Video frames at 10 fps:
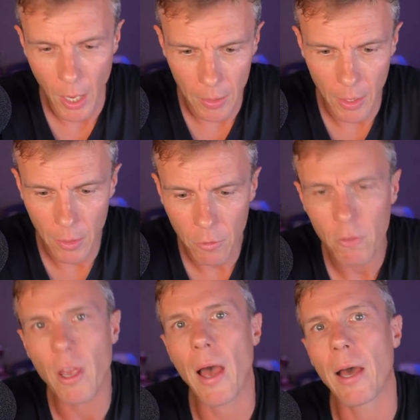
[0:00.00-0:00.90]
And this
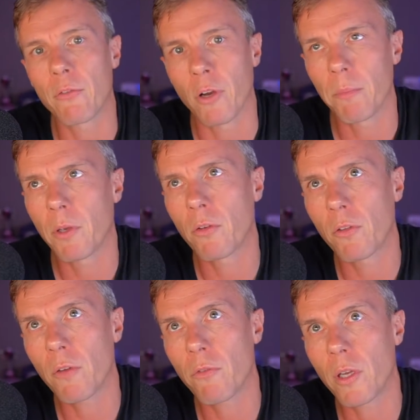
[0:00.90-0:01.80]
is hard, right? Because
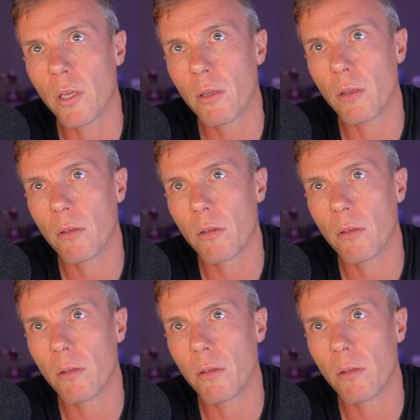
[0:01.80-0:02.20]
every